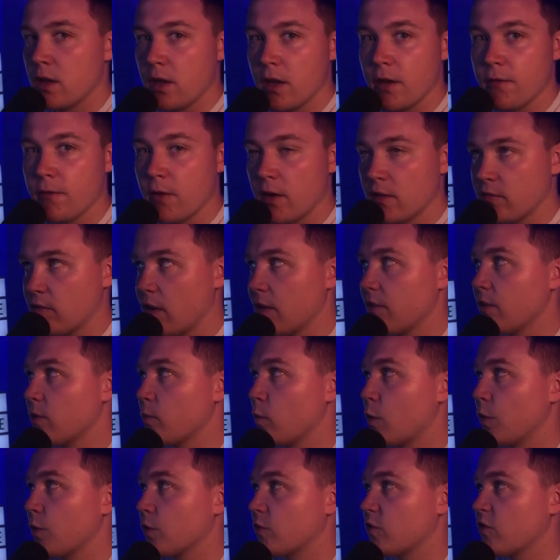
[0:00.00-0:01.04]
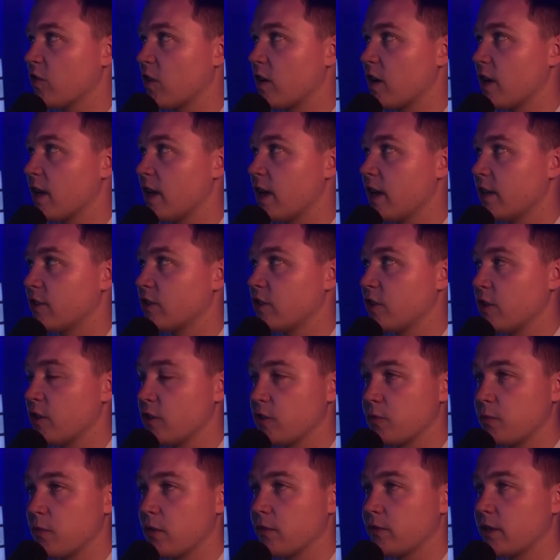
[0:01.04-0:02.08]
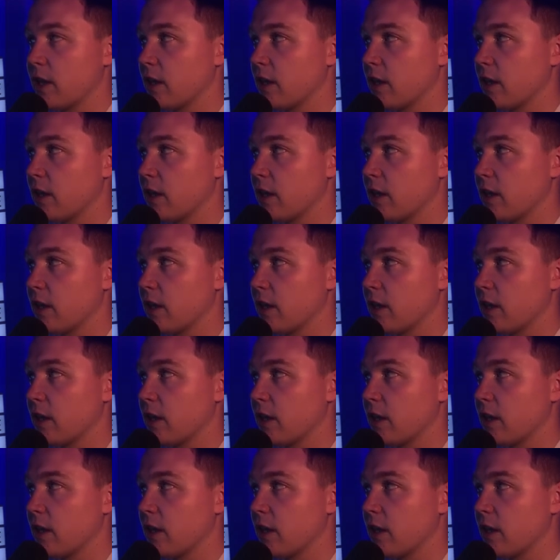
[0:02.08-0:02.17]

If I run the WannaCry executable I've